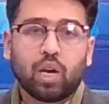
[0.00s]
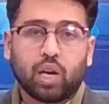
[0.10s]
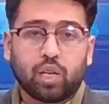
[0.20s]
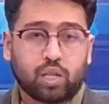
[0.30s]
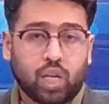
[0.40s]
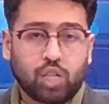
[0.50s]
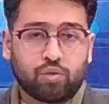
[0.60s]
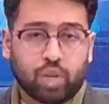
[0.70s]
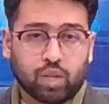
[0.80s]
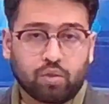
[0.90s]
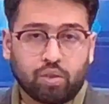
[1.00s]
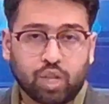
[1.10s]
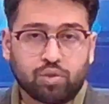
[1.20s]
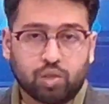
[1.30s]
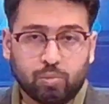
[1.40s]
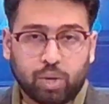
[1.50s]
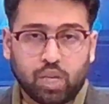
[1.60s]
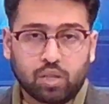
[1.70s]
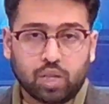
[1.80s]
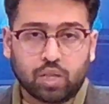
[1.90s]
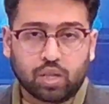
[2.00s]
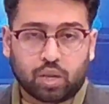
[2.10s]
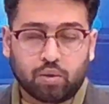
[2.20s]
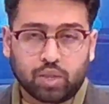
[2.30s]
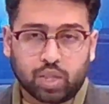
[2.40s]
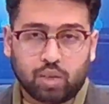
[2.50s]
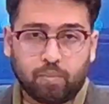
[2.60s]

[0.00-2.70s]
endangering the regional peace and security.